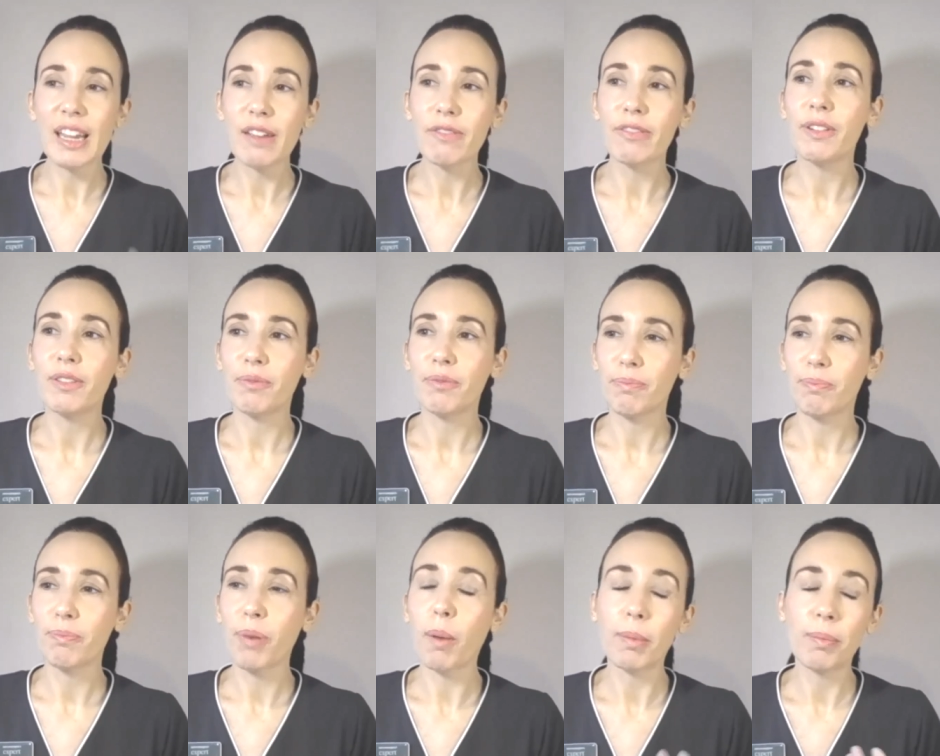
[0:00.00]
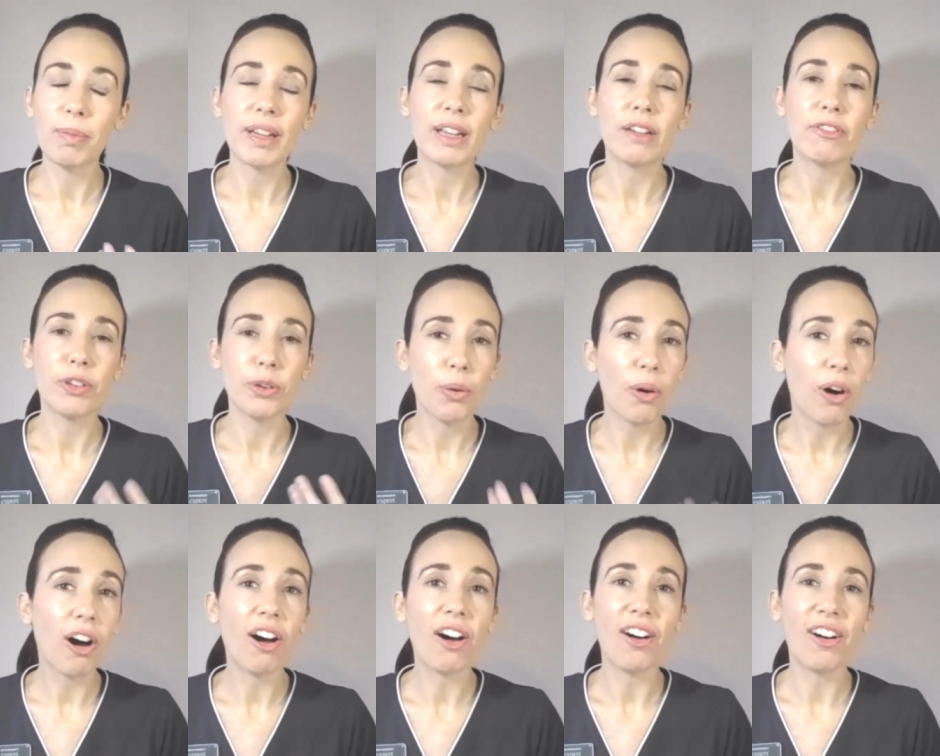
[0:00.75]
even probably if
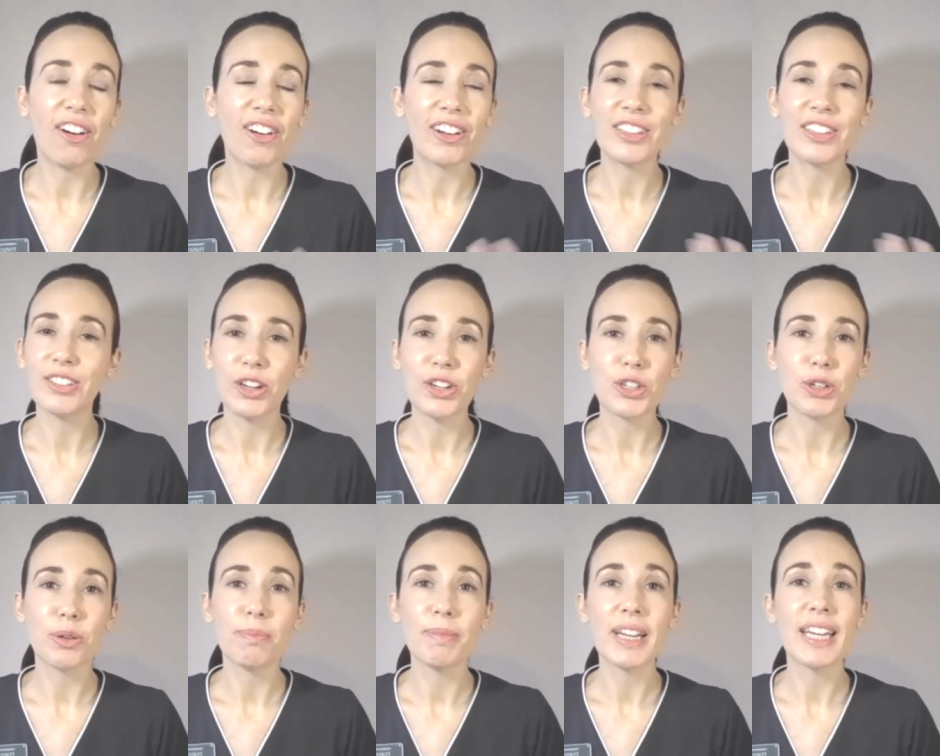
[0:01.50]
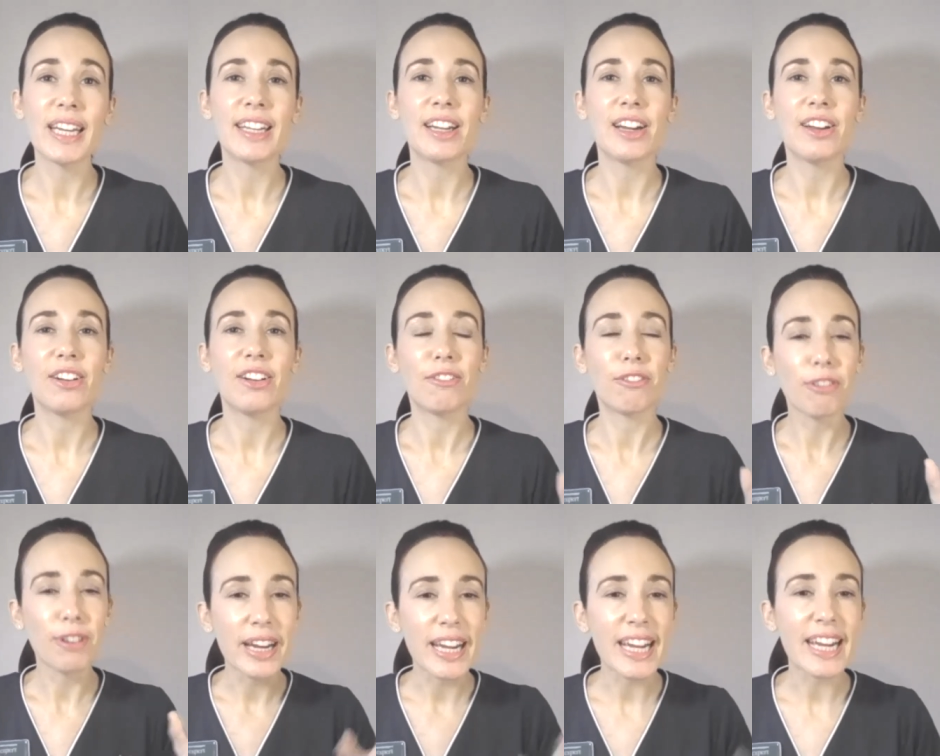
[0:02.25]
you are on social media,
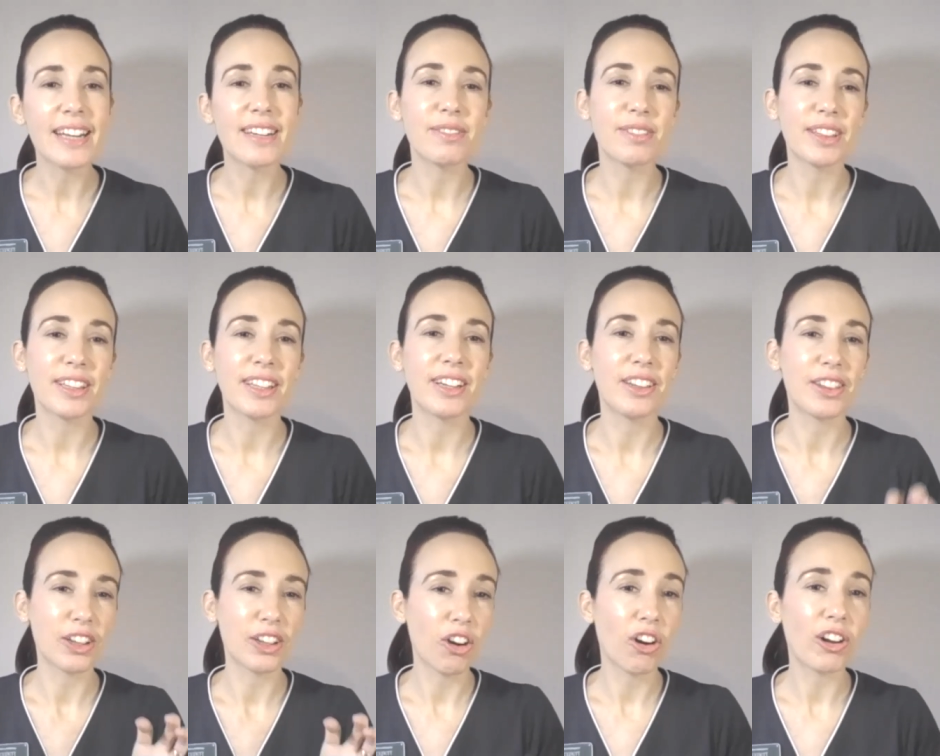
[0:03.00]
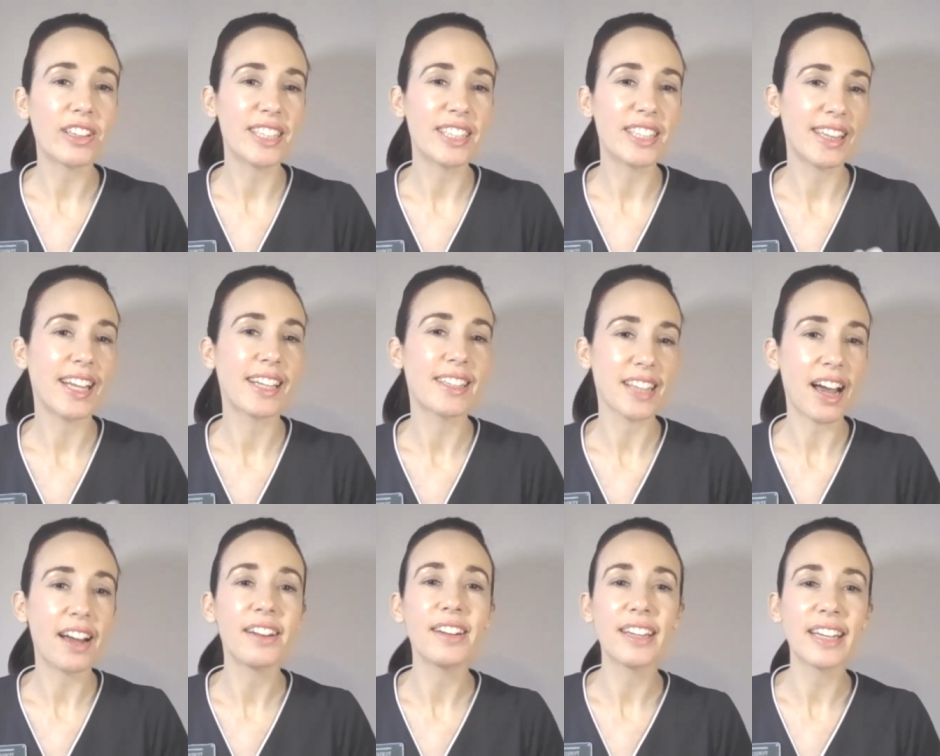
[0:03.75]
read the content
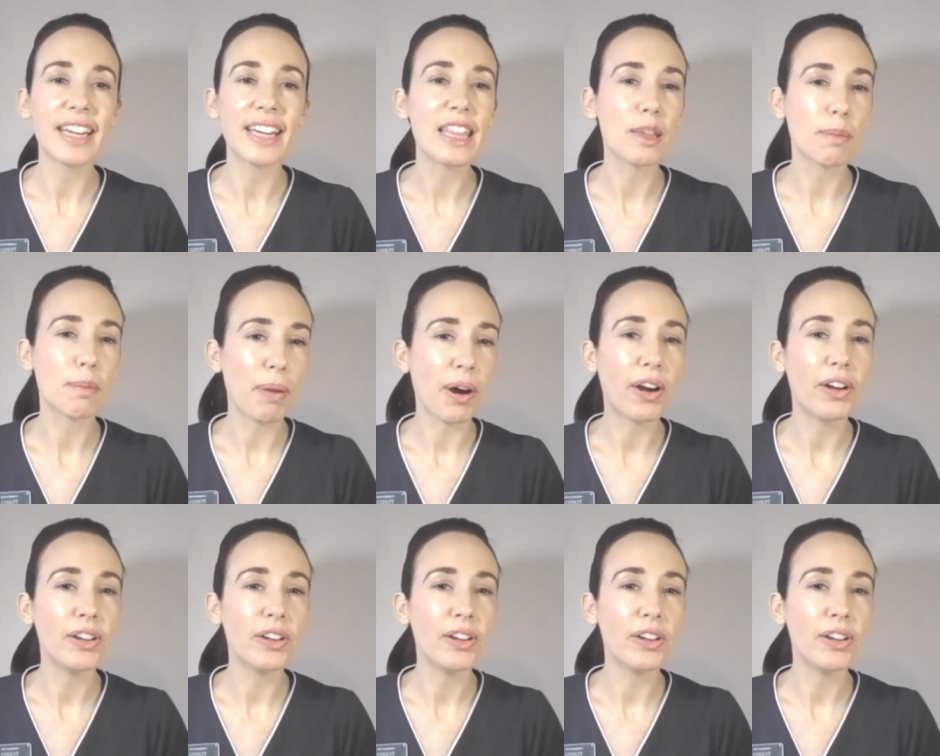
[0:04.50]
that's underneath the